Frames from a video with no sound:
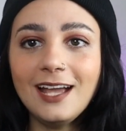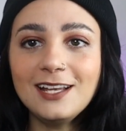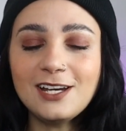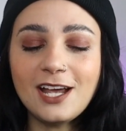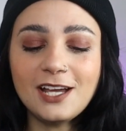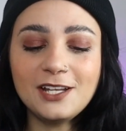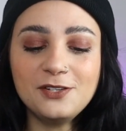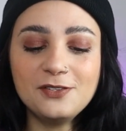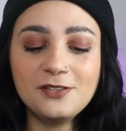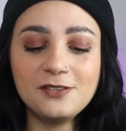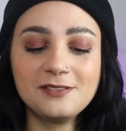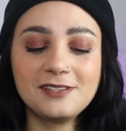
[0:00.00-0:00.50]

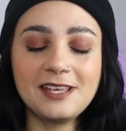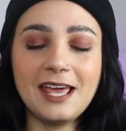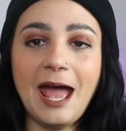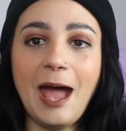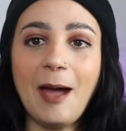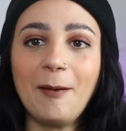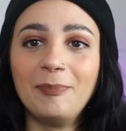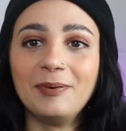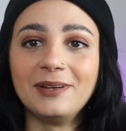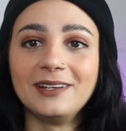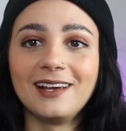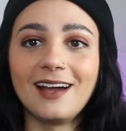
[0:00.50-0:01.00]
I knew that was
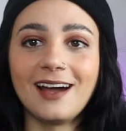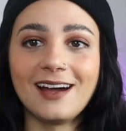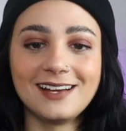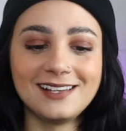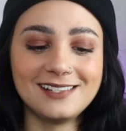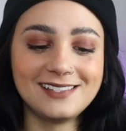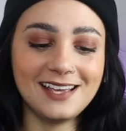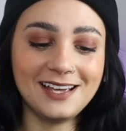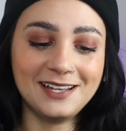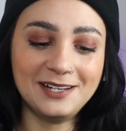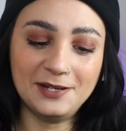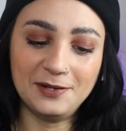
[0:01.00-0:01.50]
gonna happen,
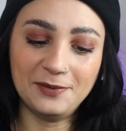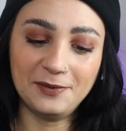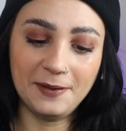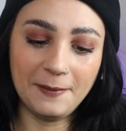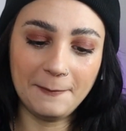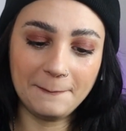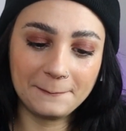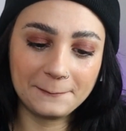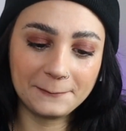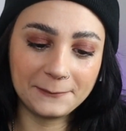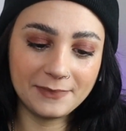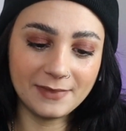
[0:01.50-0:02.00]
guys. I
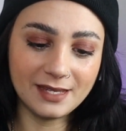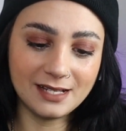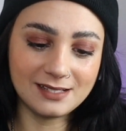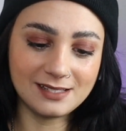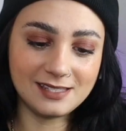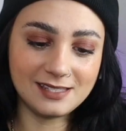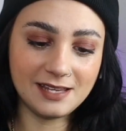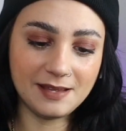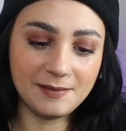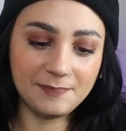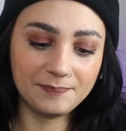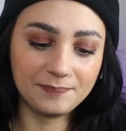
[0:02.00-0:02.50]
knew it.
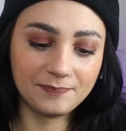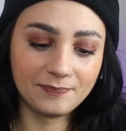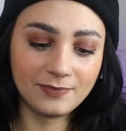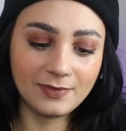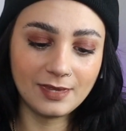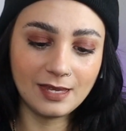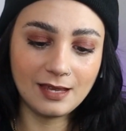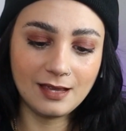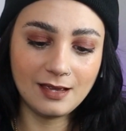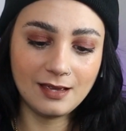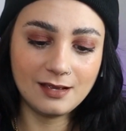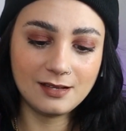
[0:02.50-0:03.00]
Let's see.
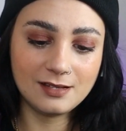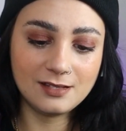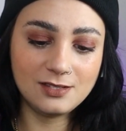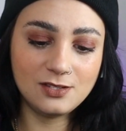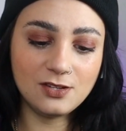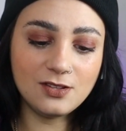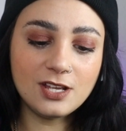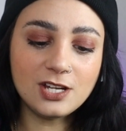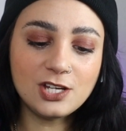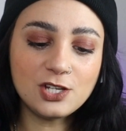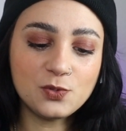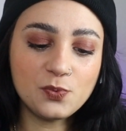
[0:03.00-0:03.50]

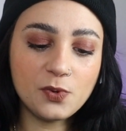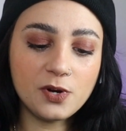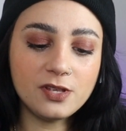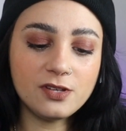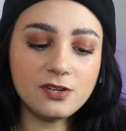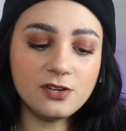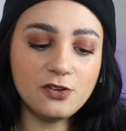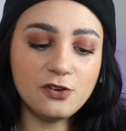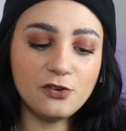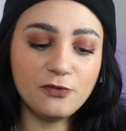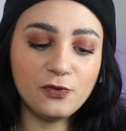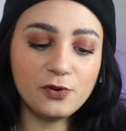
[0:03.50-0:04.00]
Did they just
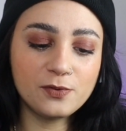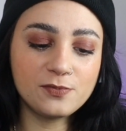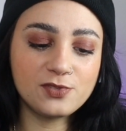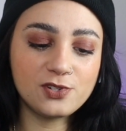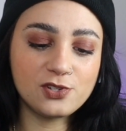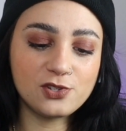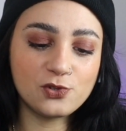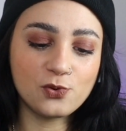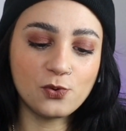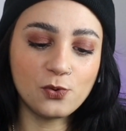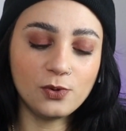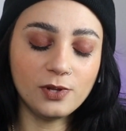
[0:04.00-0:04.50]
wear their
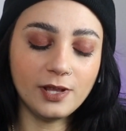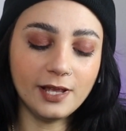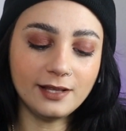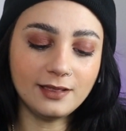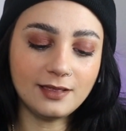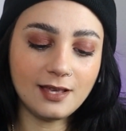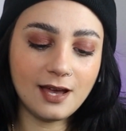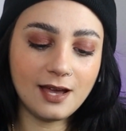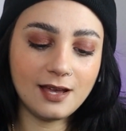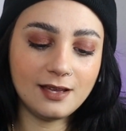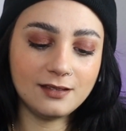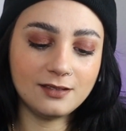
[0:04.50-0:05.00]
uniforms to school
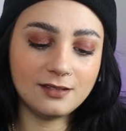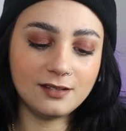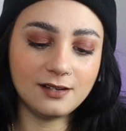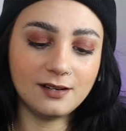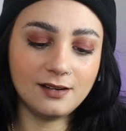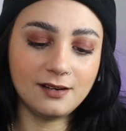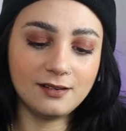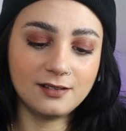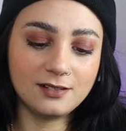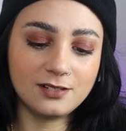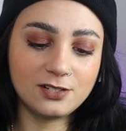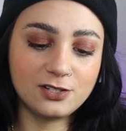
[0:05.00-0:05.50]
like that?
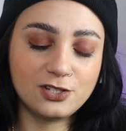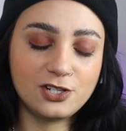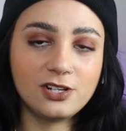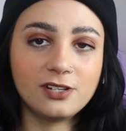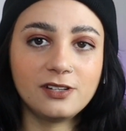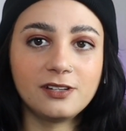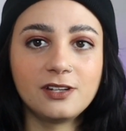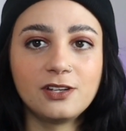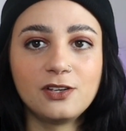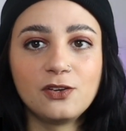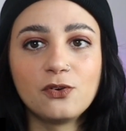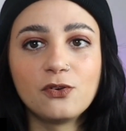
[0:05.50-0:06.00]
Their
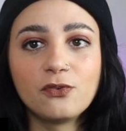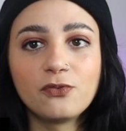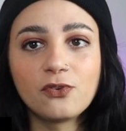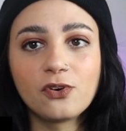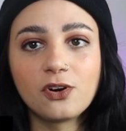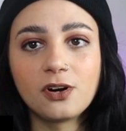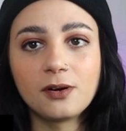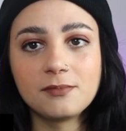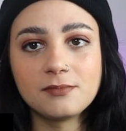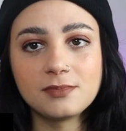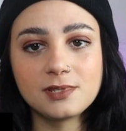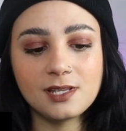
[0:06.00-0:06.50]
cheerleading
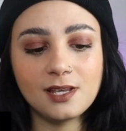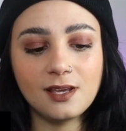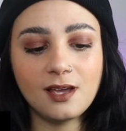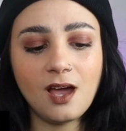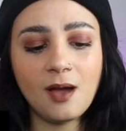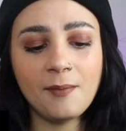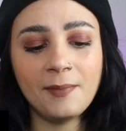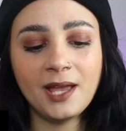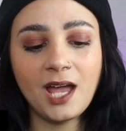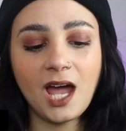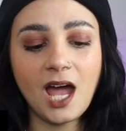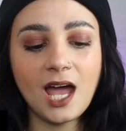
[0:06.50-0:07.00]
uniforms?
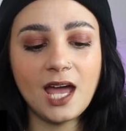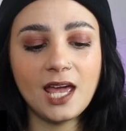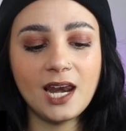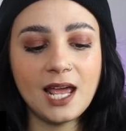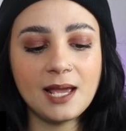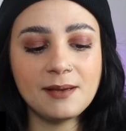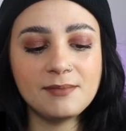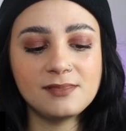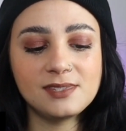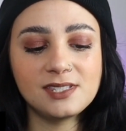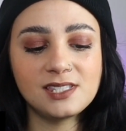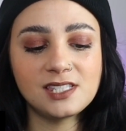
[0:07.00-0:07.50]
Like, oh my
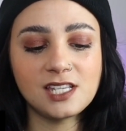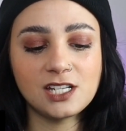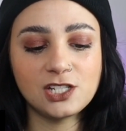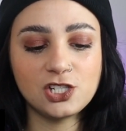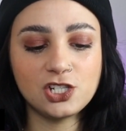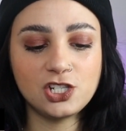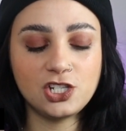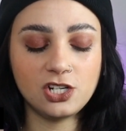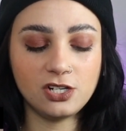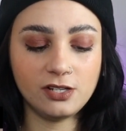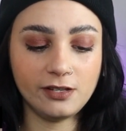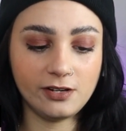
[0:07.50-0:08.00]
God, I'm
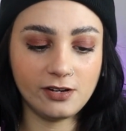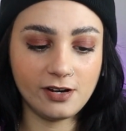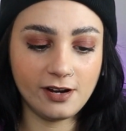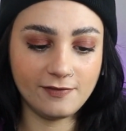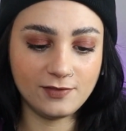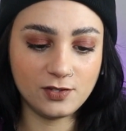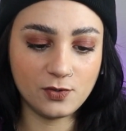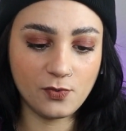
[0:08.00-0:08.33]
such a cheerleader.